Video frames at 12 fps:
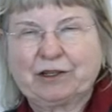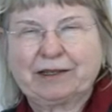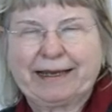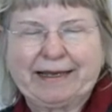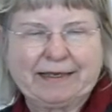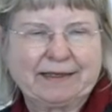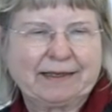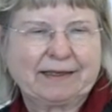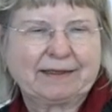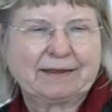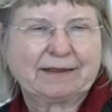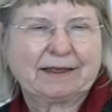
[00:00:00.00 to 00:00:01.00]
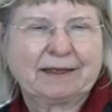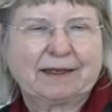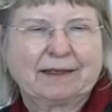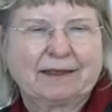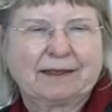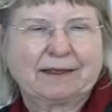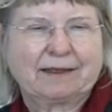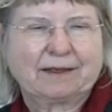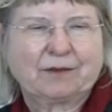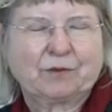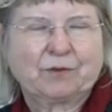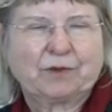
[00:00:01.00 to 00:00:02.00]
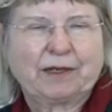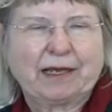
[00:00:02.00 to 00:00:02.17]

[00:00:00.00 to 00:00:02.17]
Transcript: cases we